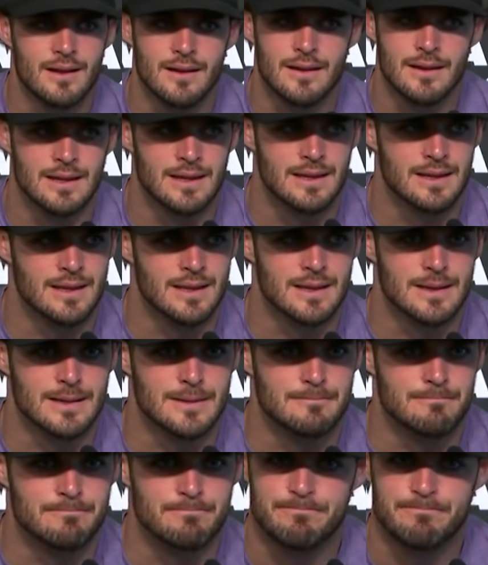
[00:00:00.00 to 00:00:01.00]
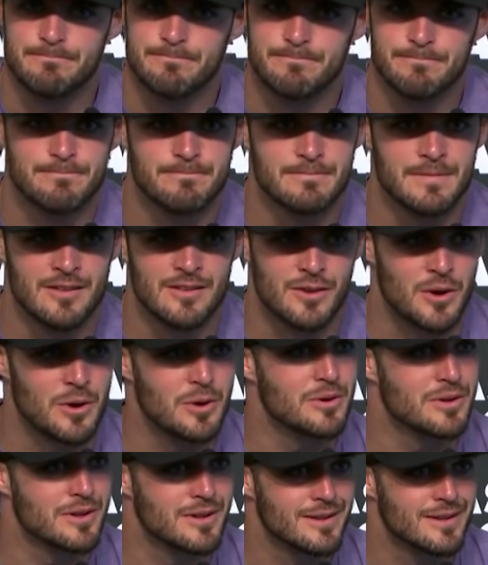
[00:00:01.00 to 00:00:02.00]
And um, it's
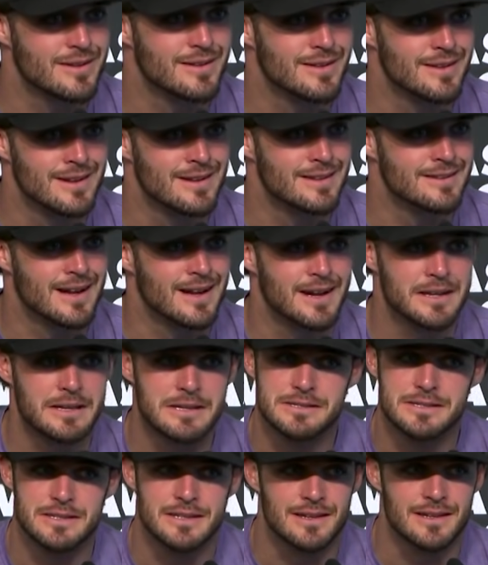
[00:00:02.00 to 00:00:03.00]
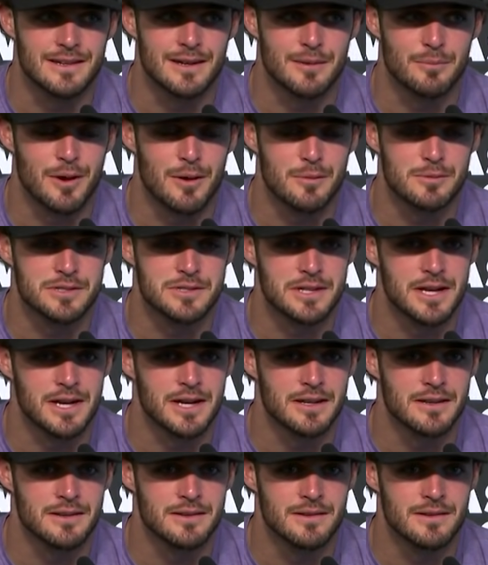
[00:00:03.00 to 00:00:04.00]
hard. It's not easy. I can promise you
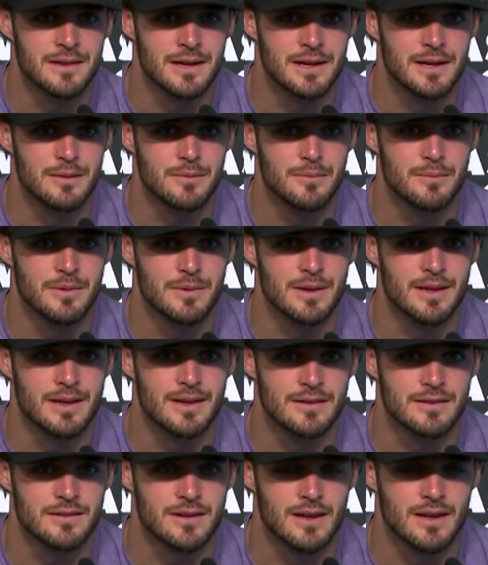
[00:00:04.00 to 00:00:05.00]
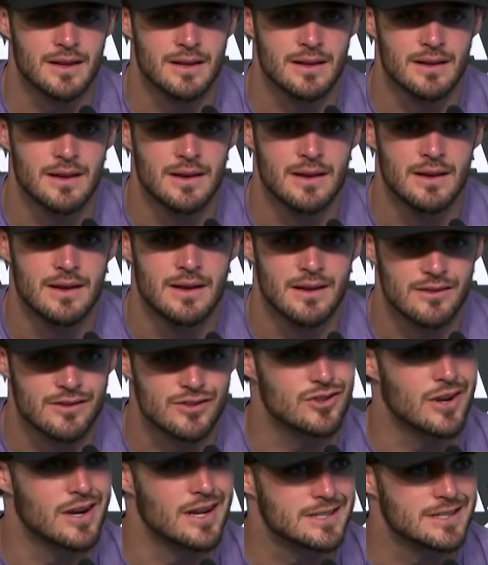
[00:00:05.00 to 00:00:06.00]
that. Um, it is a is a
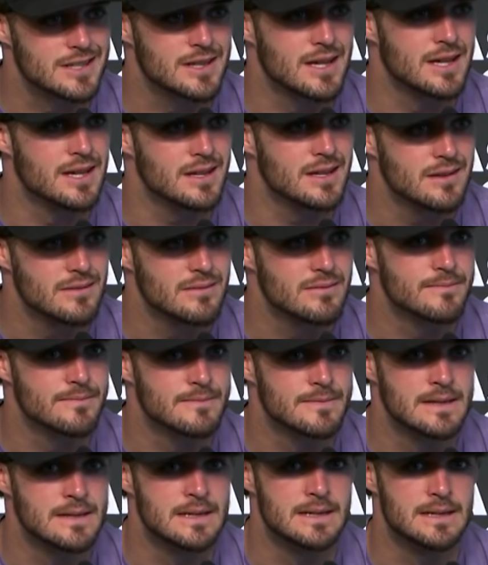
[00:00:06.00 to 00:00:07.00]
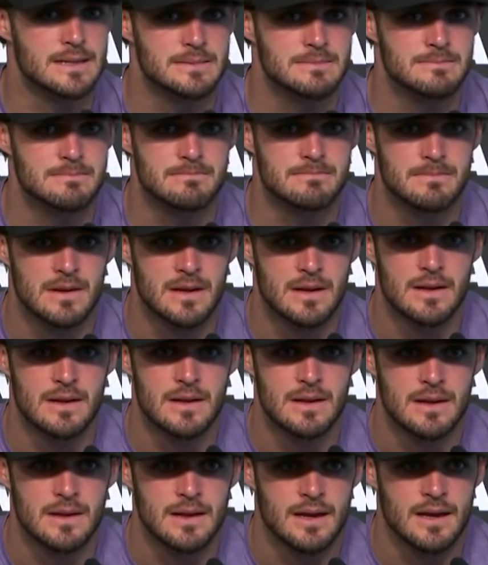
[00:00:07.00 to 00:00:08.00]
tragic thing. Um,
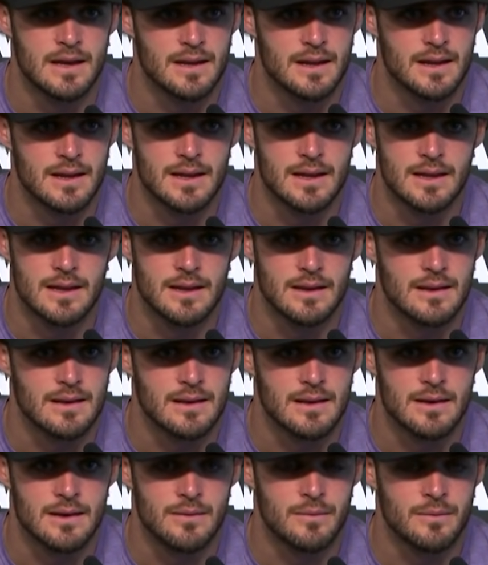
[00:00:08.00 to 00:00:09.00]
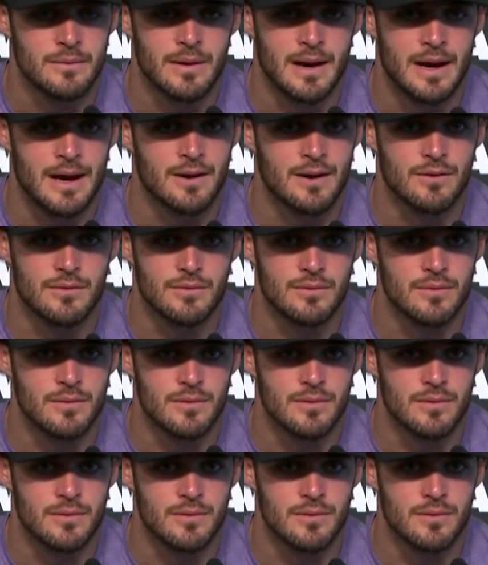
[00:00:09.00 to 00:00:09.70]
and again, I don't.